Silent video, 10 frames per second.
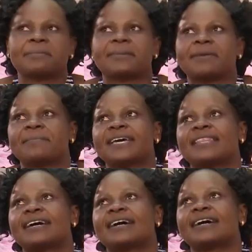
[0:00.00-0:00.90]
My
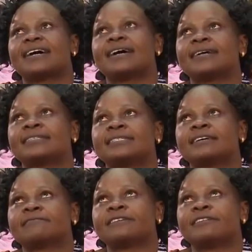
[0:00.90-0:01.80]
mother
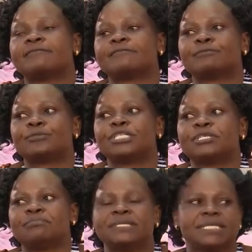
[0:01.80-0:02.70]
suffered from
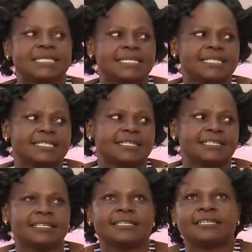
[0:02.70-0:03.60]
TB. Mm-hmm.